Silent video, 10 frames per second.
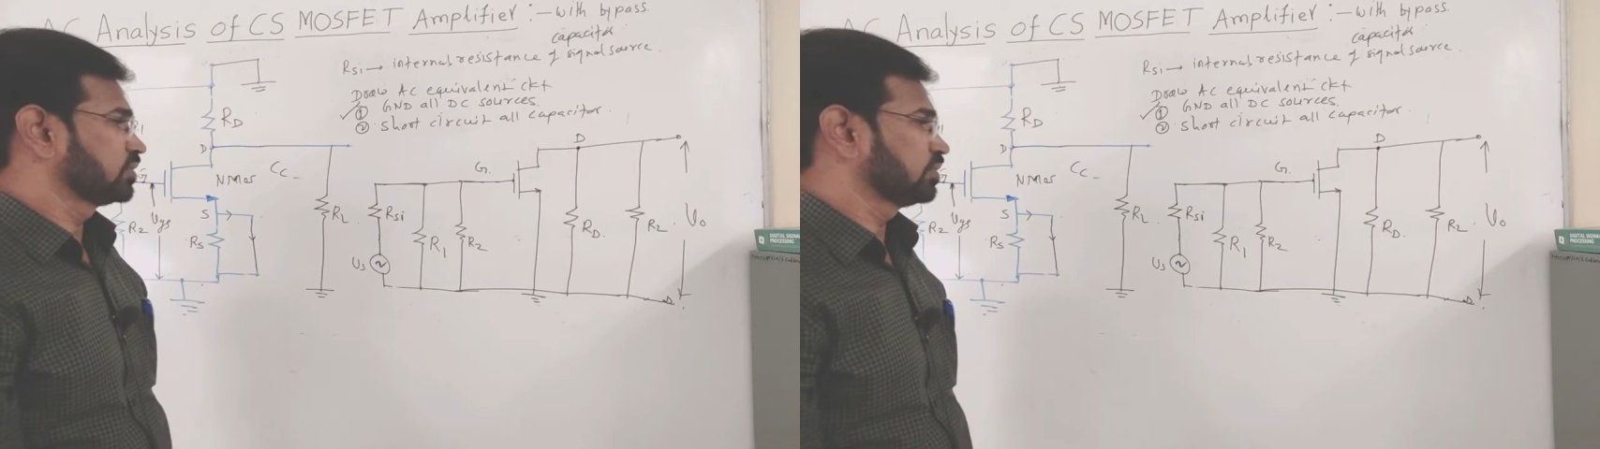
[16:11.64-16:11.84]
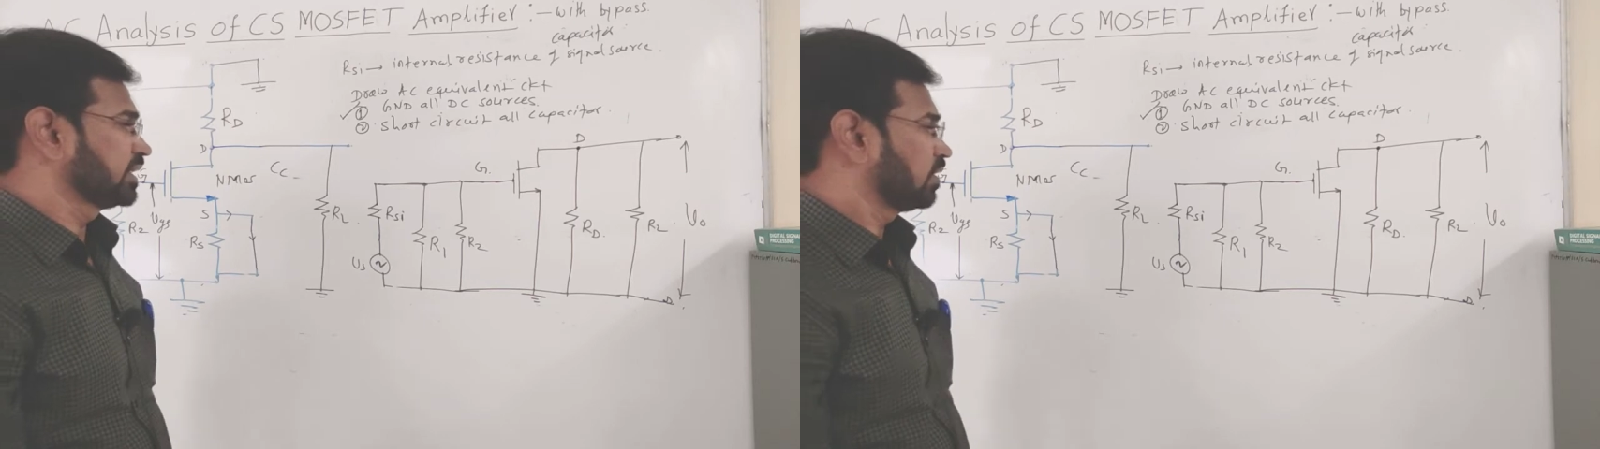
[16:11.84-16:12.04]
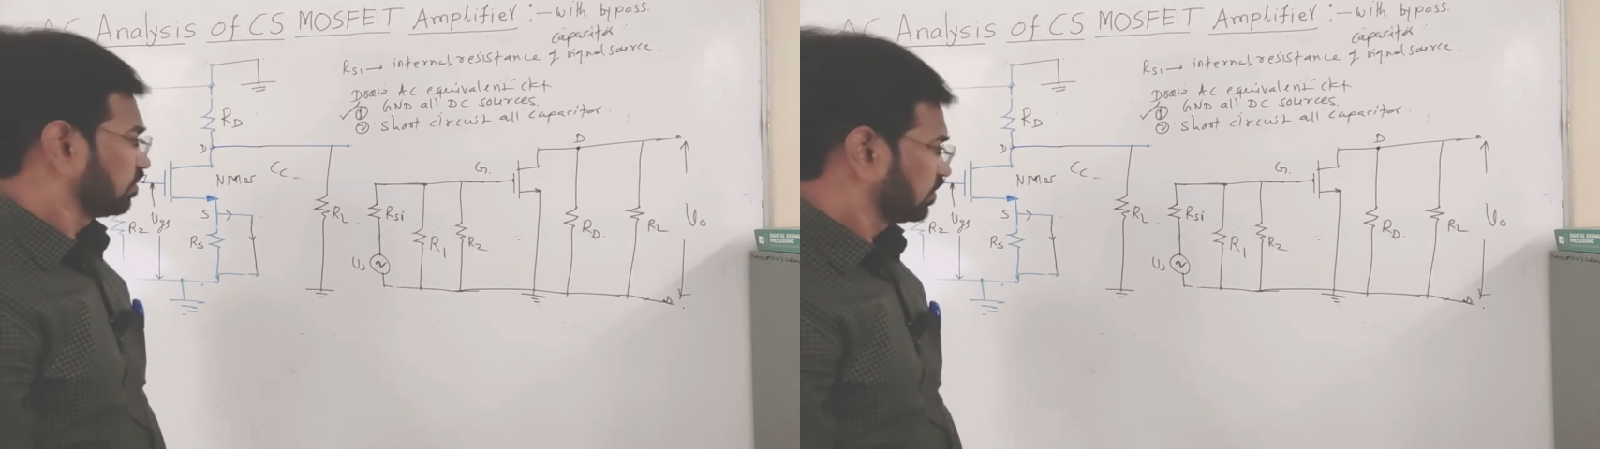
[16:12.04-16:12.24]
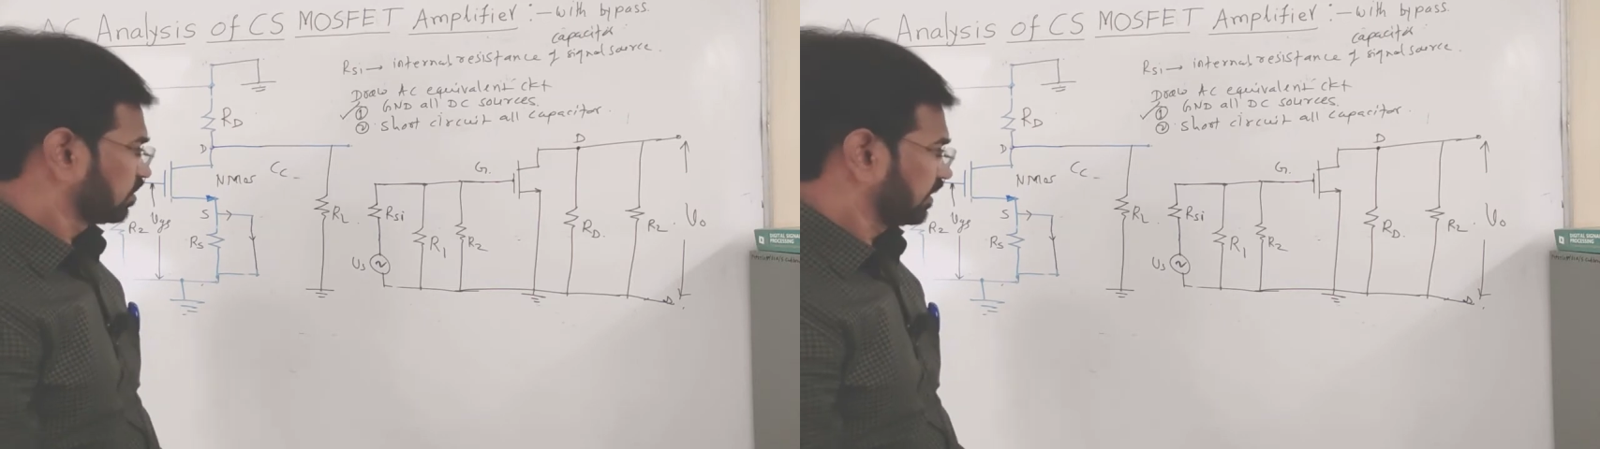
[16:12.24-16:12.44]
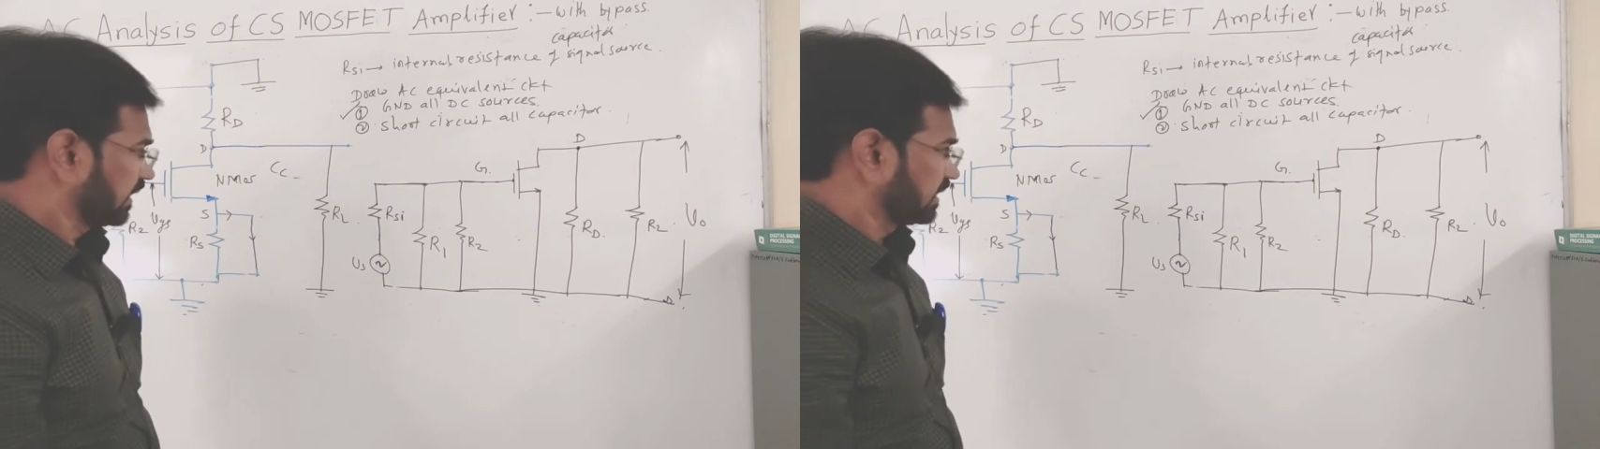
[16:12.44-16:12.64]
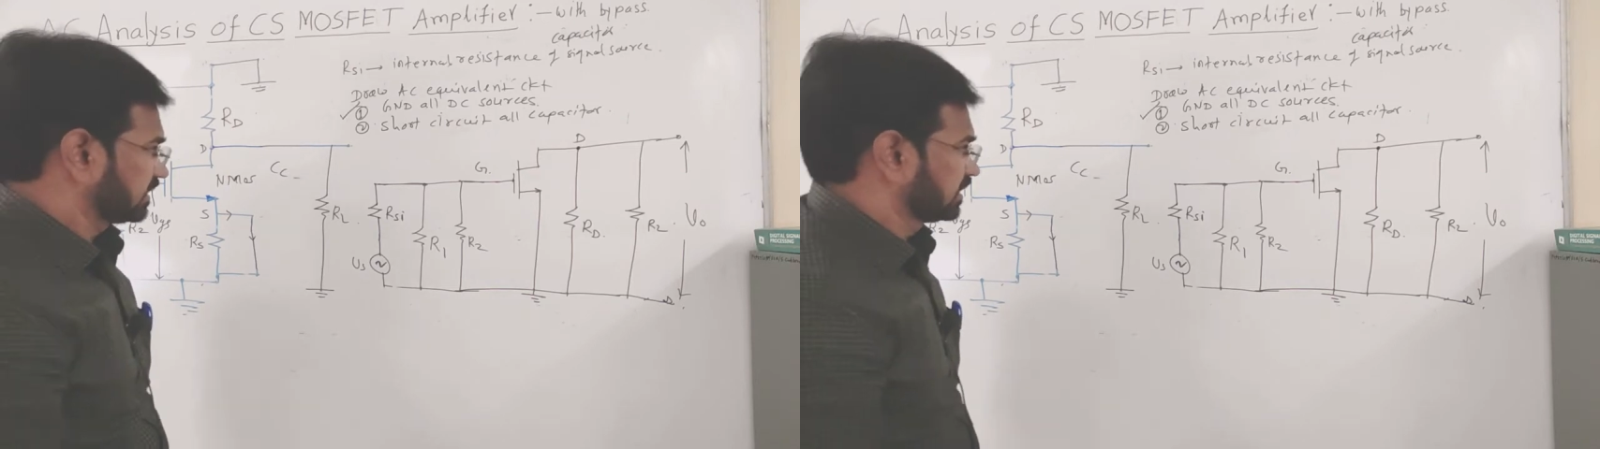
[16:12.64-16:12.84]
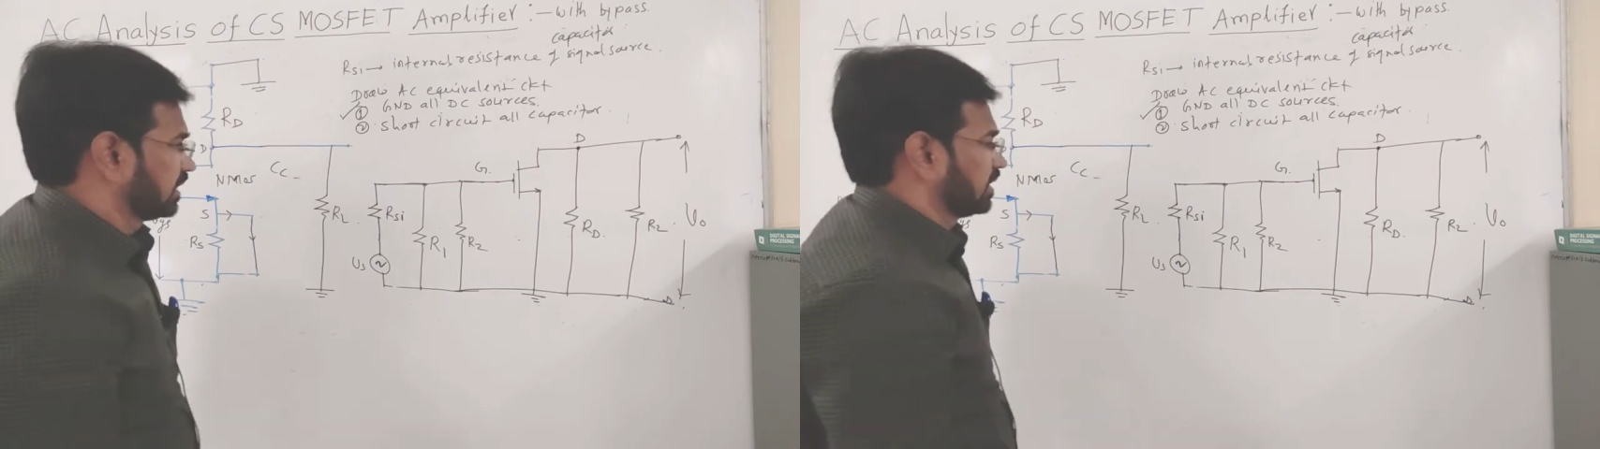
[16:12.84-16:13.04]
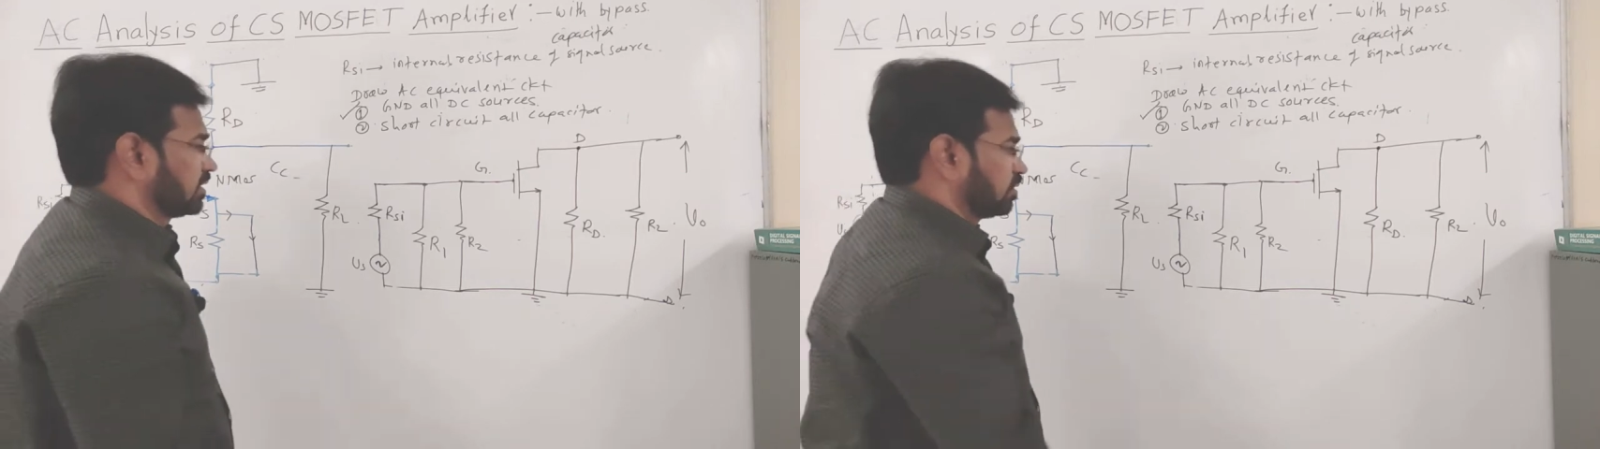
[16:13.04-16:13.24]
show the output voltage.
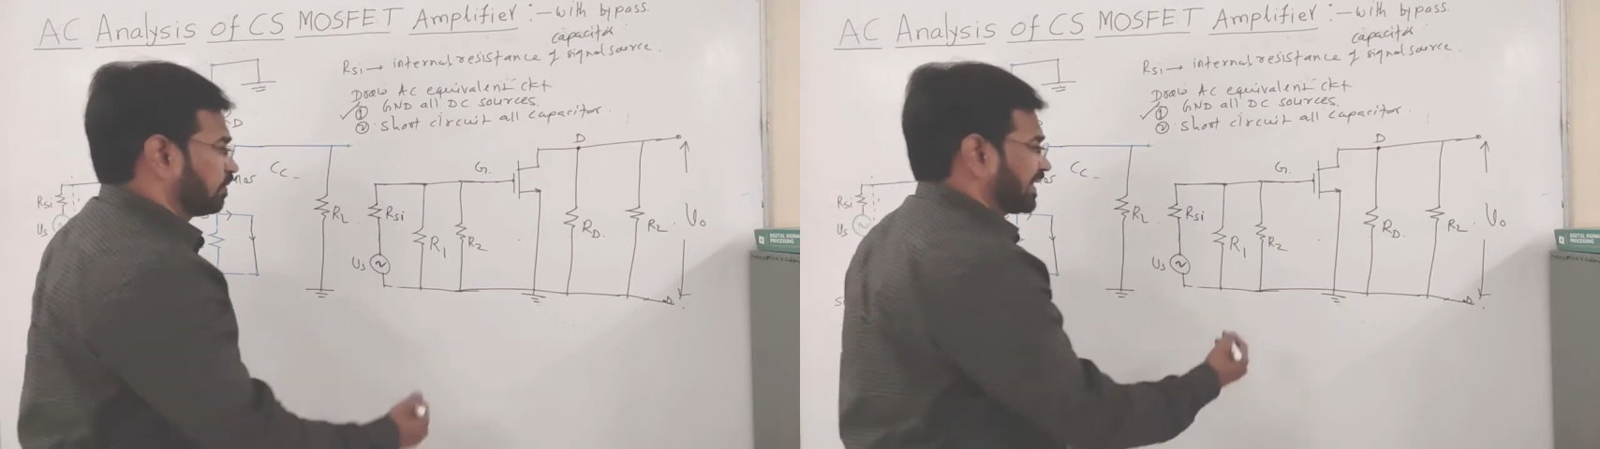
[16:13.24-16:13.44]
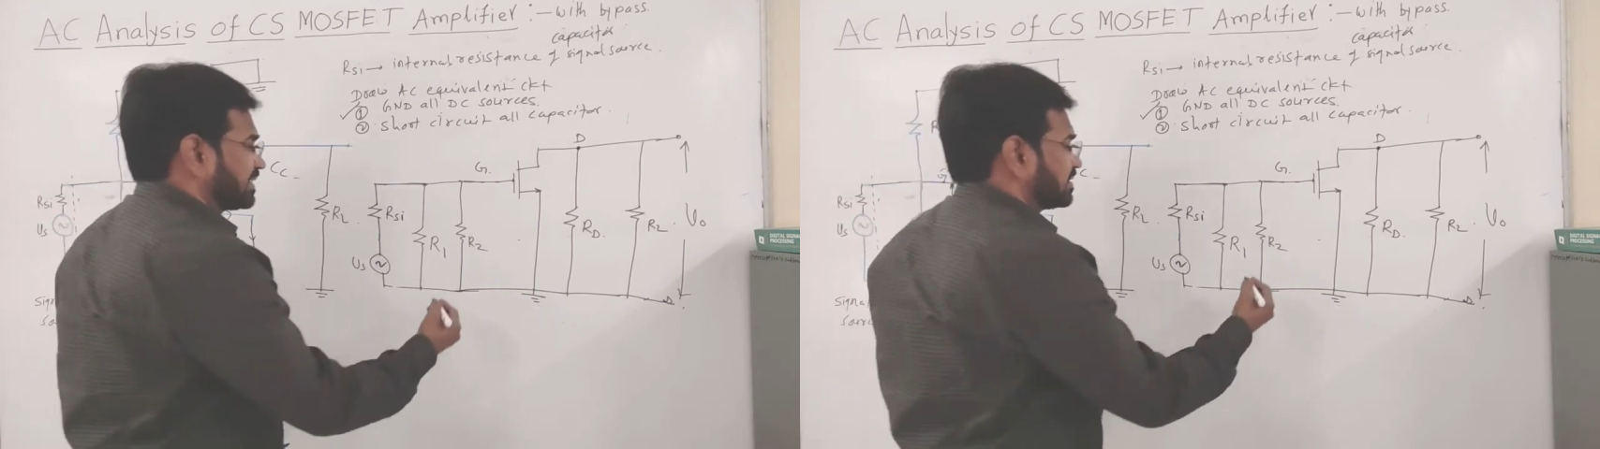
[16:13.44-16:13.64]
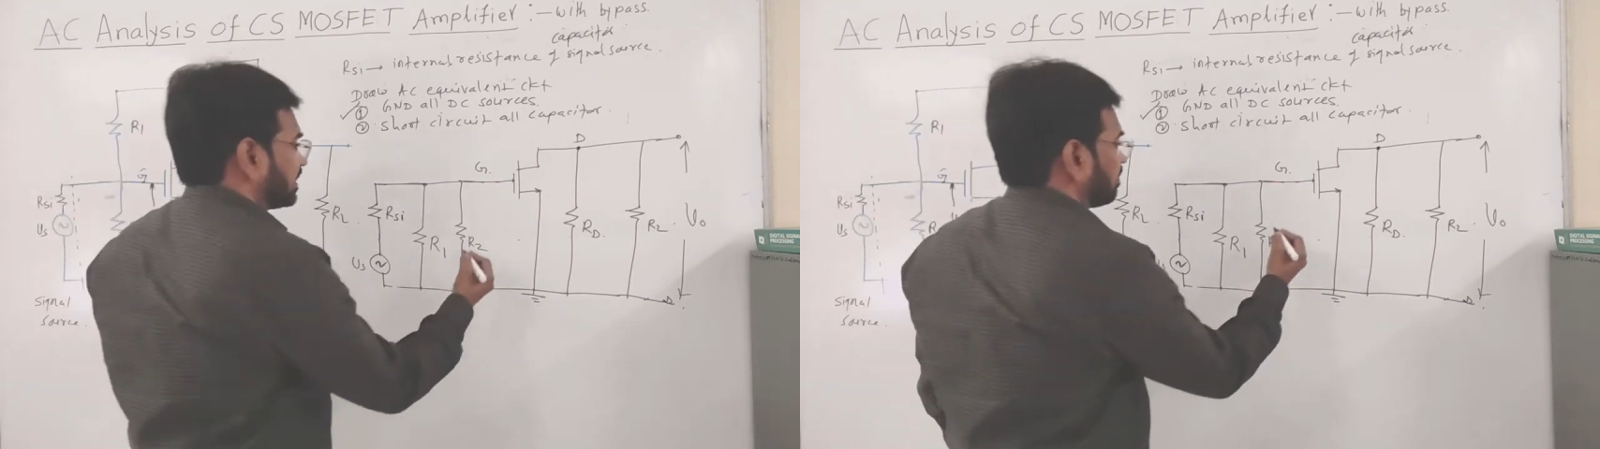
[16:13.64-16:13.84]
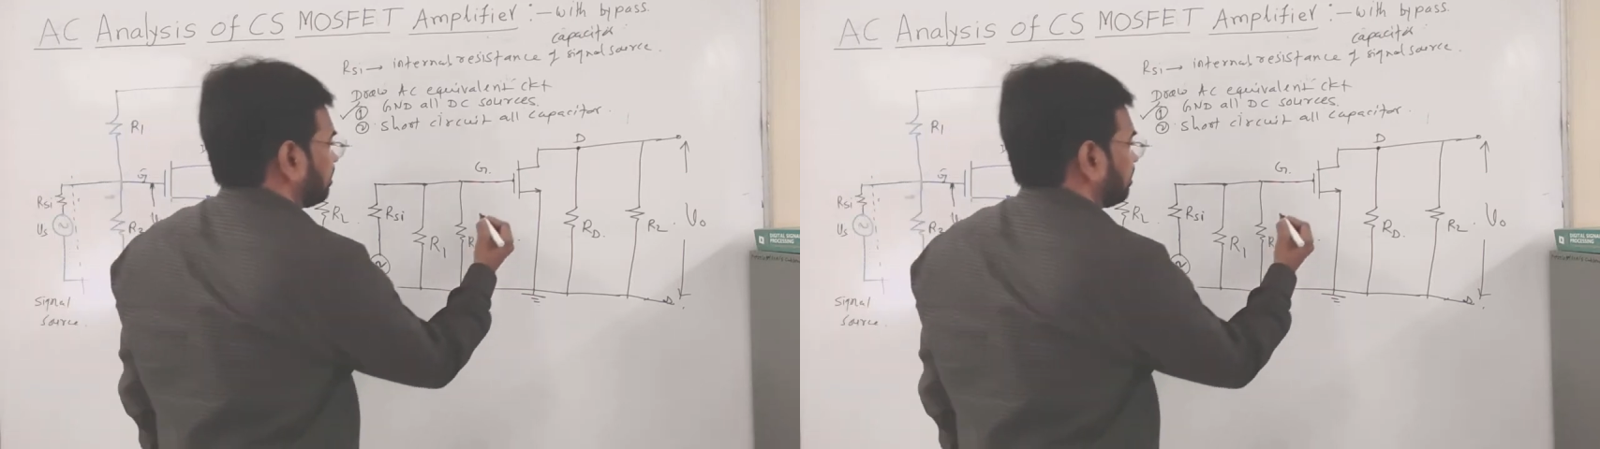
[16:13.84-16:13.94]
Now, where is the